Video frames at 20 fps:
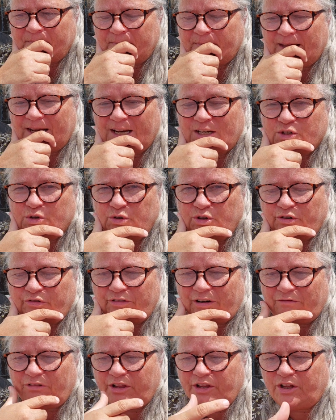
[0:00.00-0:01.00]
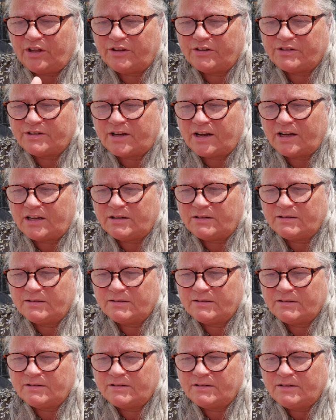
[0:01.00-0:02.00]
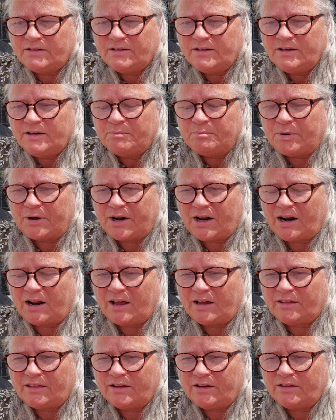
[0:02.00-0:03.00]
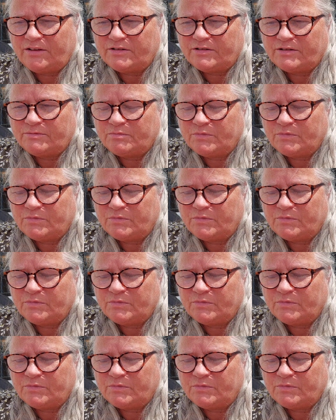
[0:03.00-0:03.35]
Then I should unravel the other side, but I like the others.